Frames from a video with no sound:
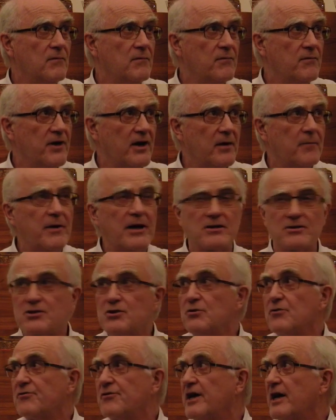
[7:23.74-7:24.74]
They're about
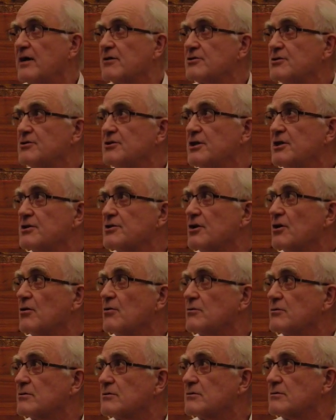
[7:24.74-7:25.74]
2,000 years
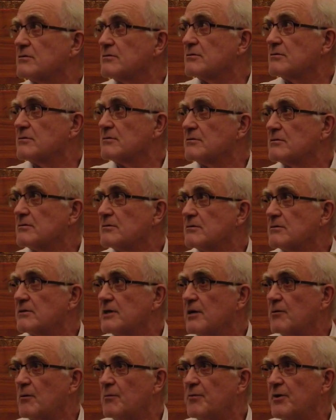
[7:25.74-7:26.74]
old.
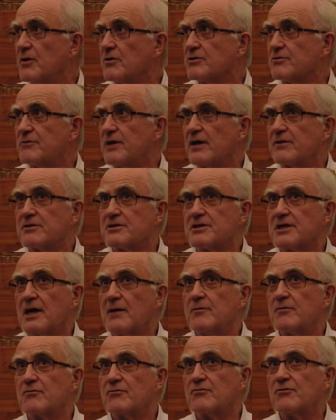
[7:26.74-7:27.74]
They were built around the time
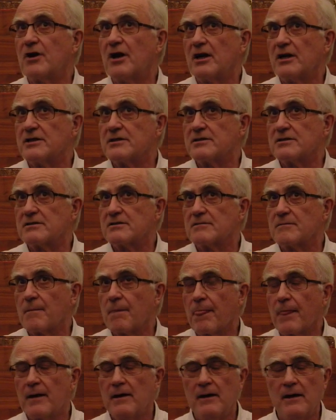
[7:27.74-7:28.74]
of Christ.
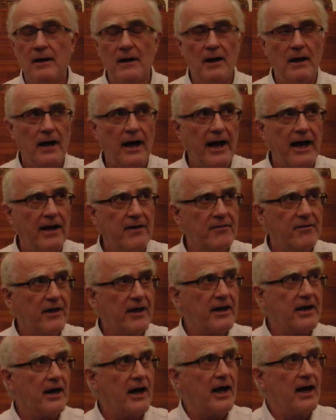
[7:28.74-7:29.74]
And
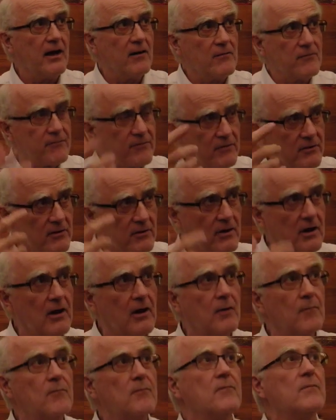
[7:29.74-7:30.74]
they have
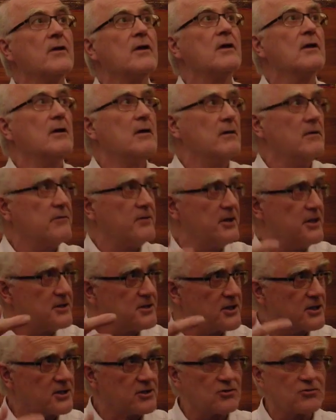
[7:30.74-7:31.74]

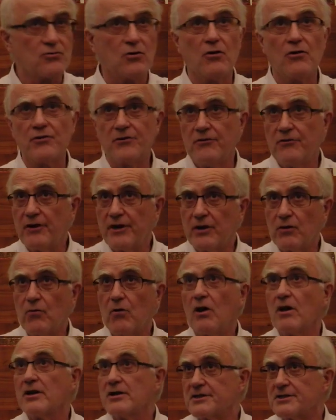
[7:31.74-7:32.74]
this extraordinary
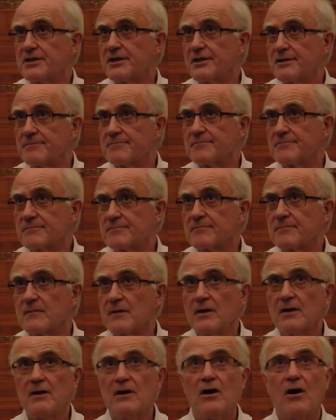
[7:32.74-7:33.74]
quality
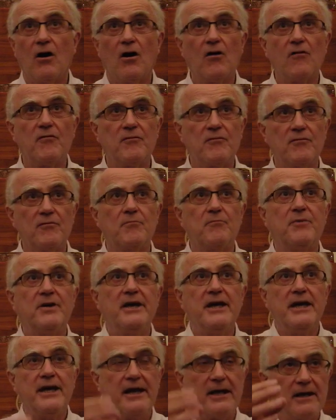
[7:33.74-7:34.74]
of
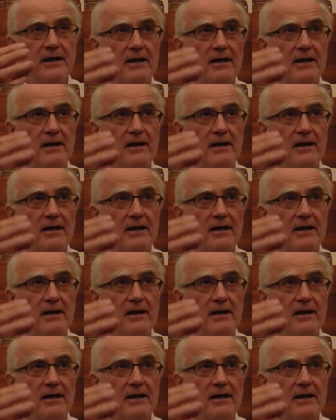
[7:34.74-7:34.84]
being